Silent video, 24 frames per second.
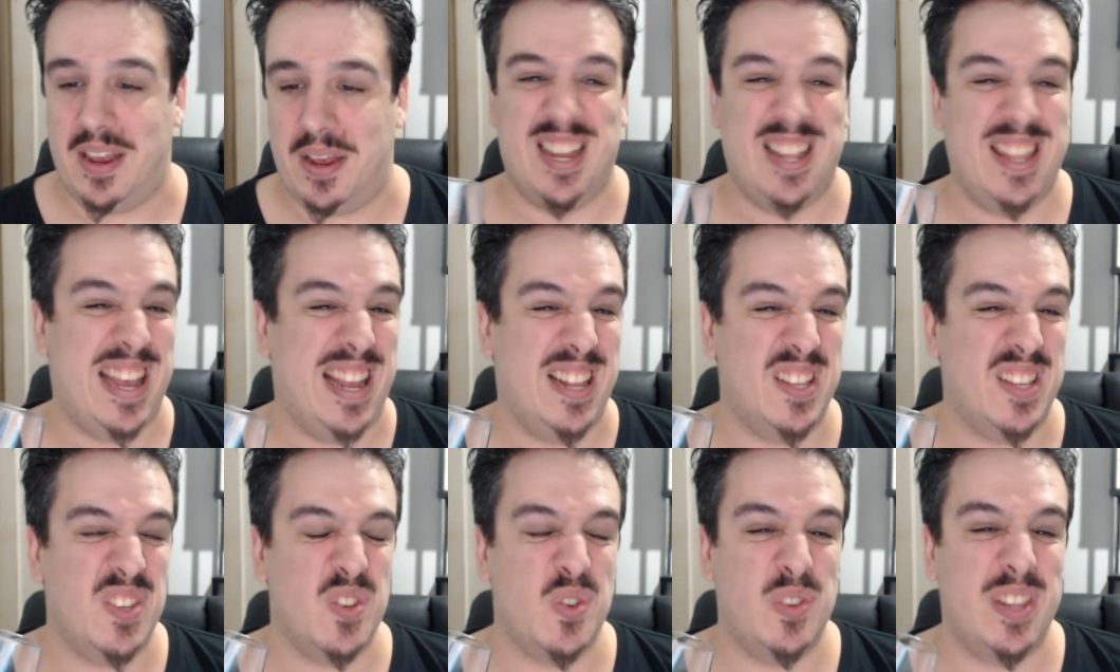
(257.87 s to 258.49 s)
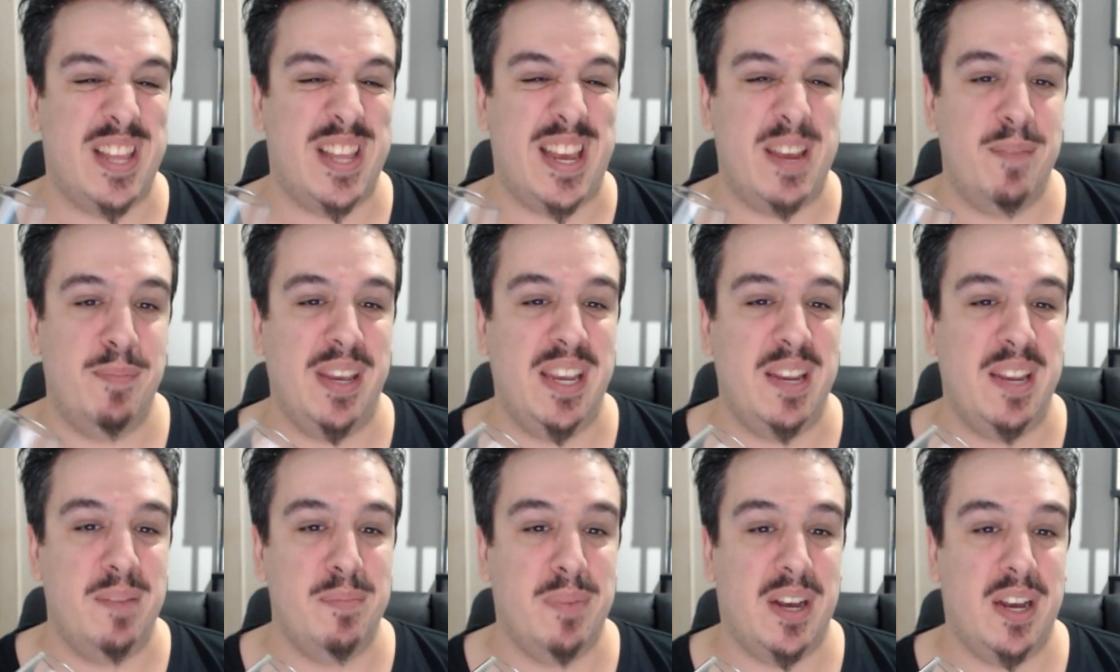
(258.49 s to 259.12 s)
And that's all they
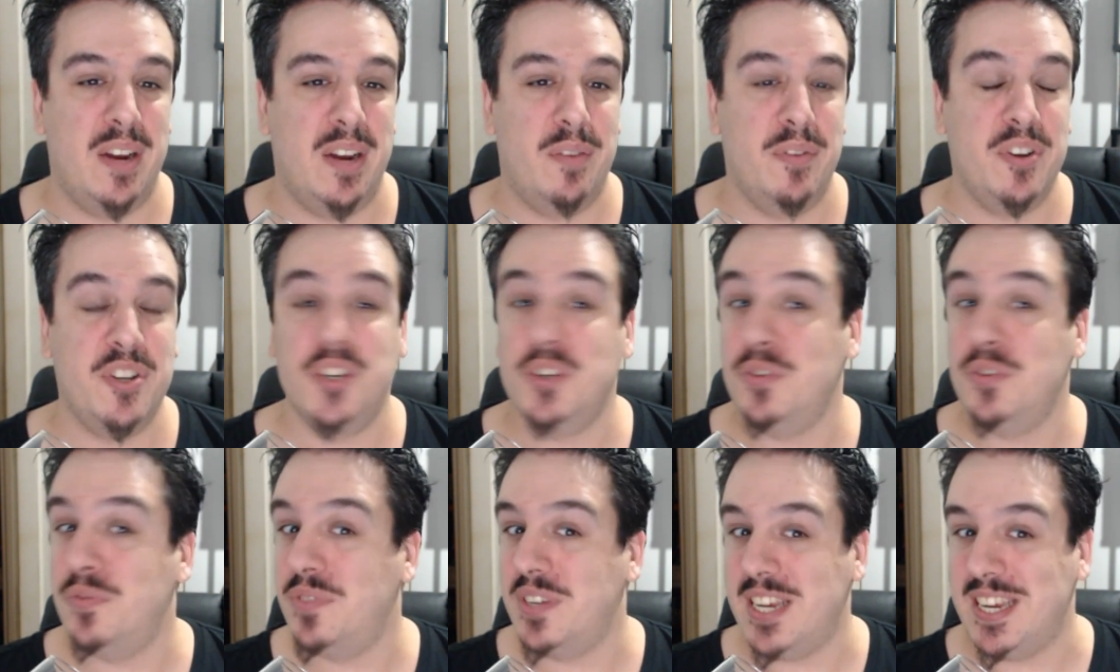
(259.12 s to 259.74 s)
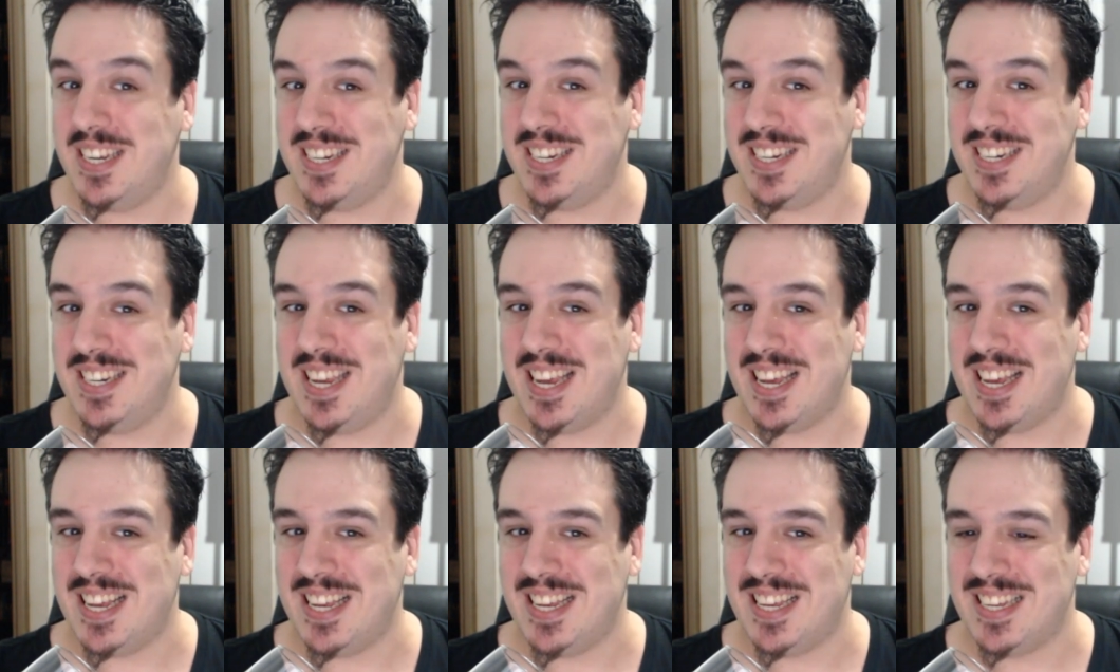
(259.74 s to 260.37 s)
mean by a rejuvenated
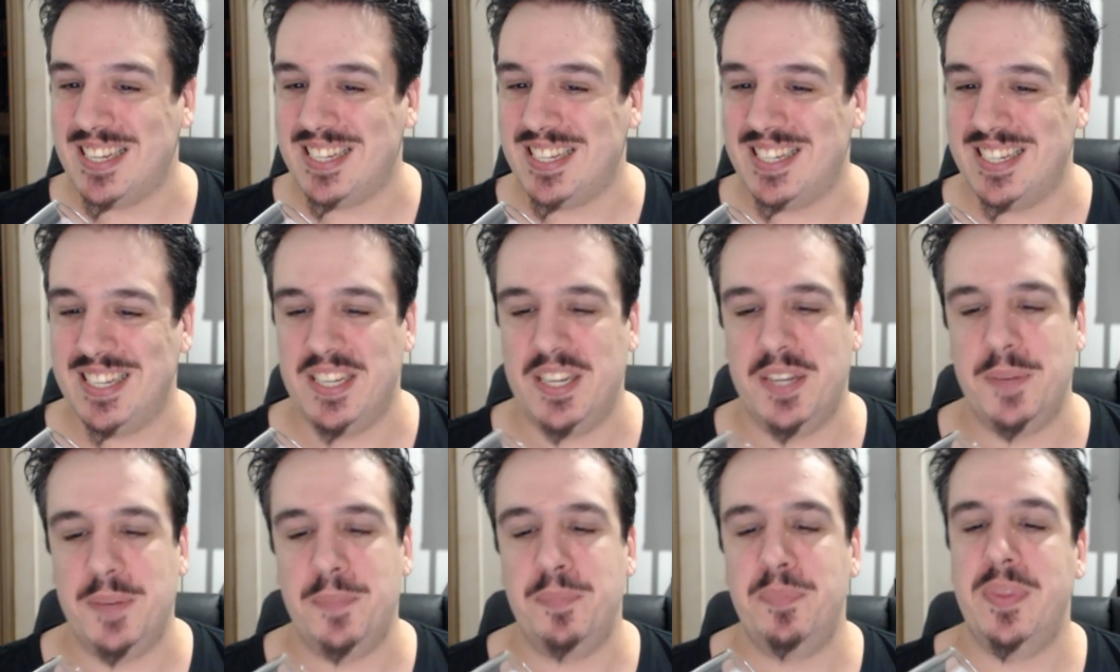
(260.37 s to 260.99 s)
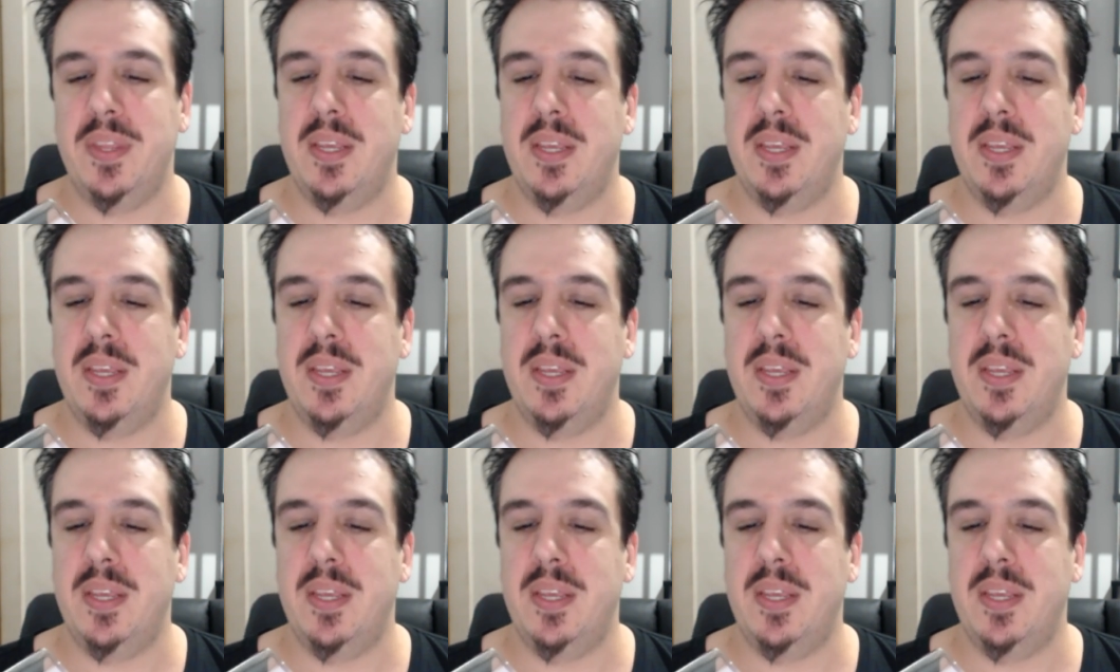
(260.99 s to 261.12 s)
cask.